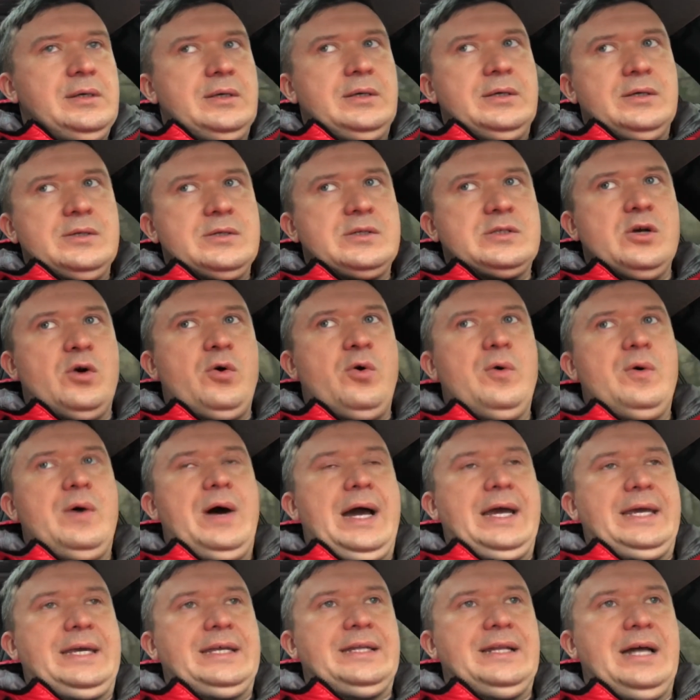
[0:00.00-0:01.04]
so
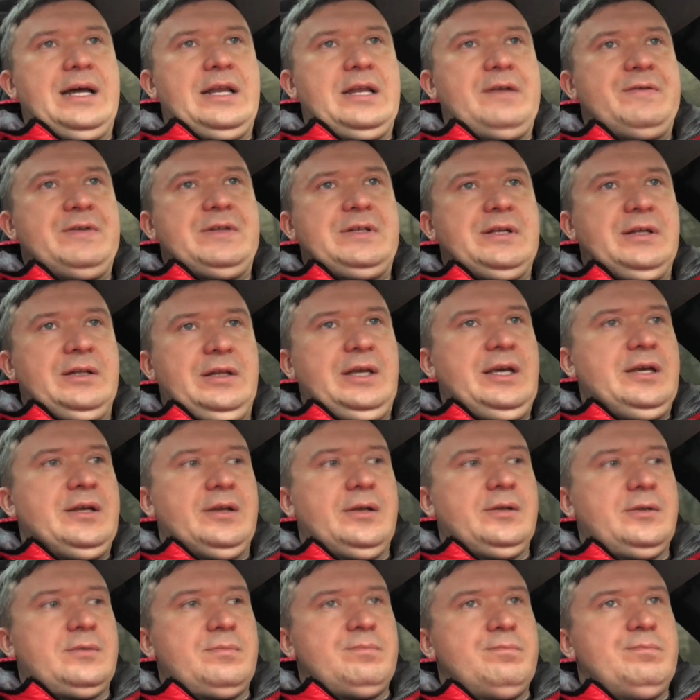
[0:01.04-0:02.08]
I cannot even delete
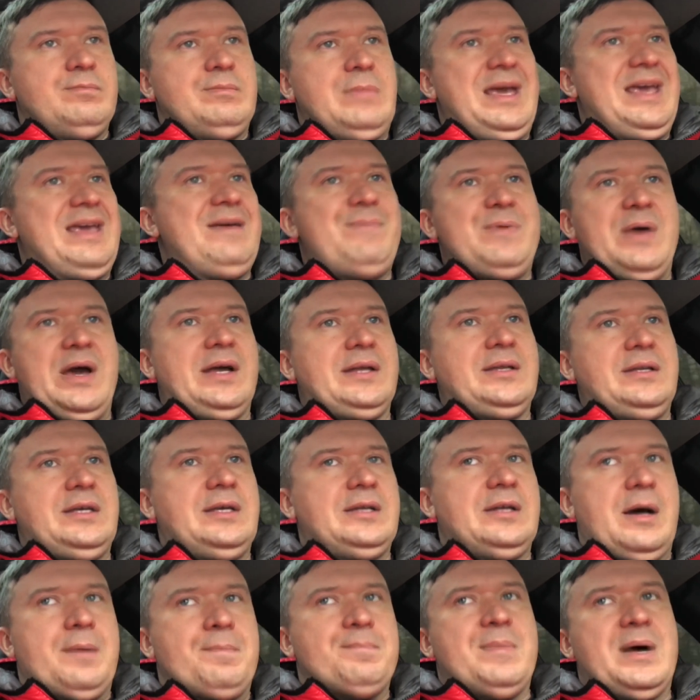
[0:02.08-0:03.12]
it. Maybe I
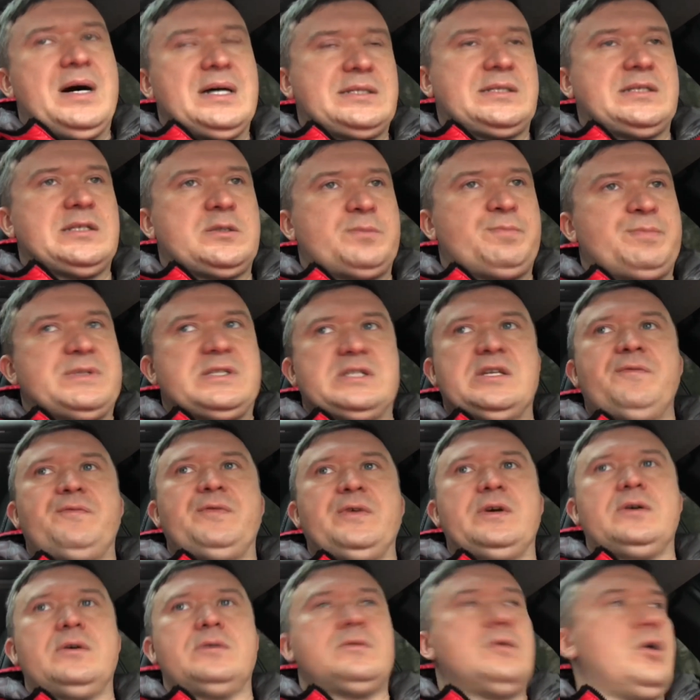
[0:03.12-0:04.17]
need a Mazda
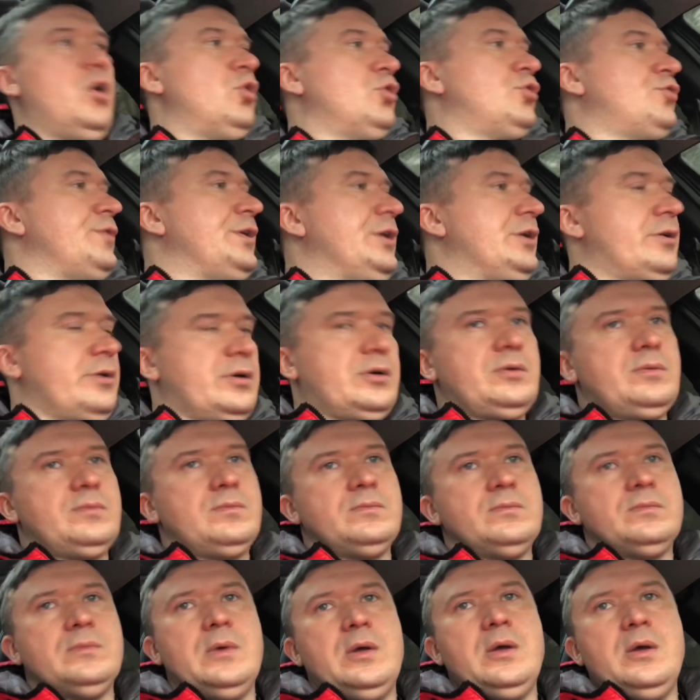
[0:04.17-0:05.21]
specific code reader,
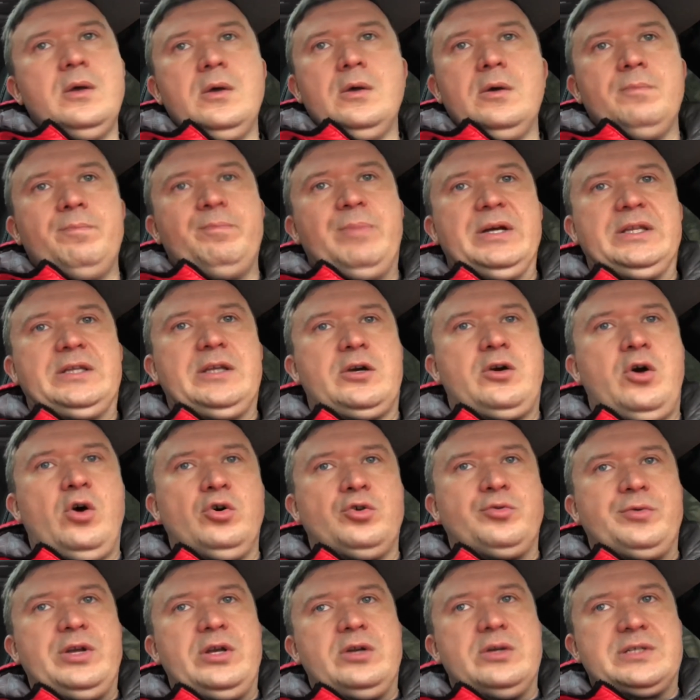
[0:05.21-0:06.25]
but the
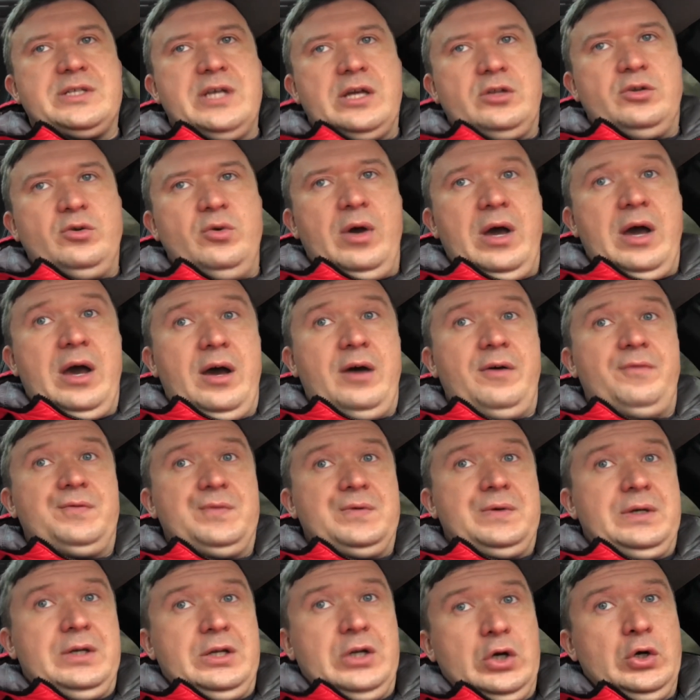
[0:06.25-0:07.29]
code readers I do have,
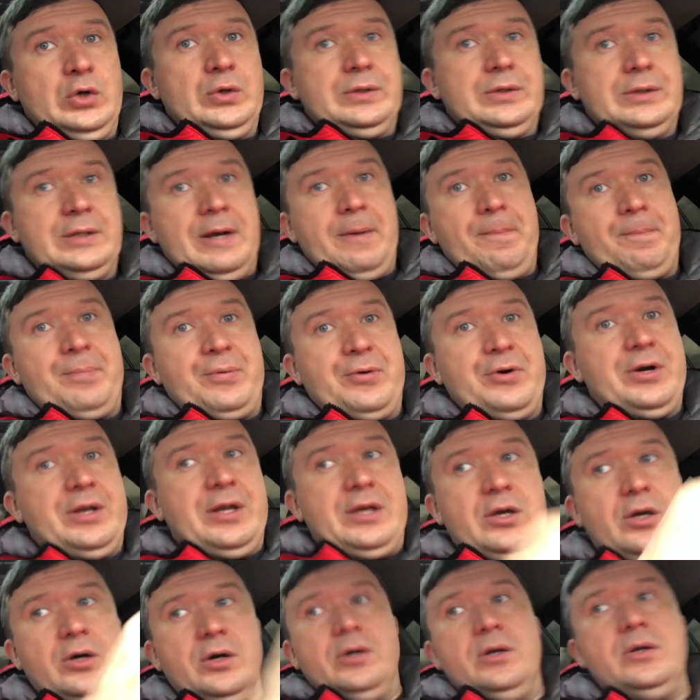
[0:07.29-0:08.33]
they're pretty
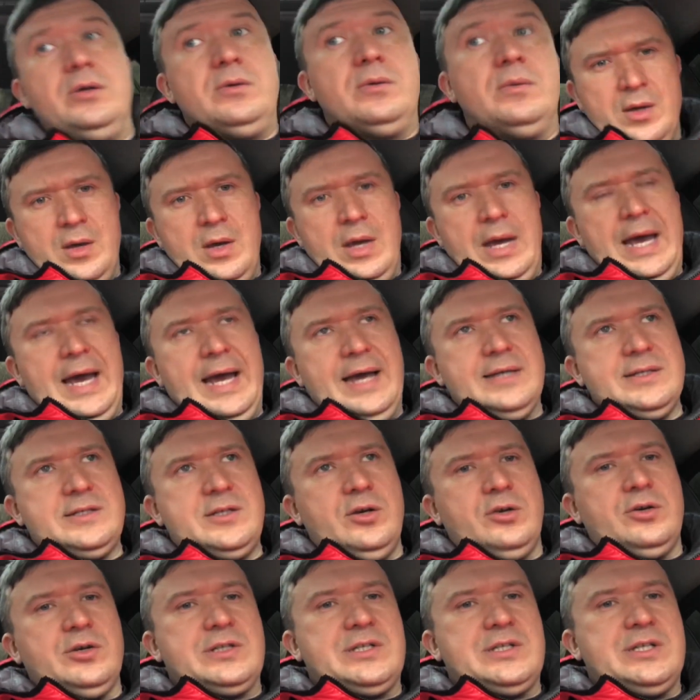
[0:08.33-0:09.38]
good. As
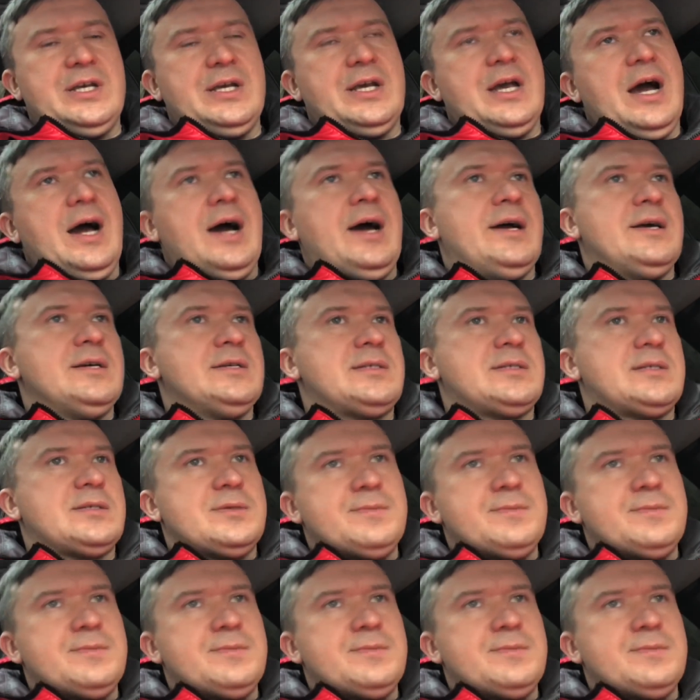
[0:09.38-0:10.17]
you can see, guys,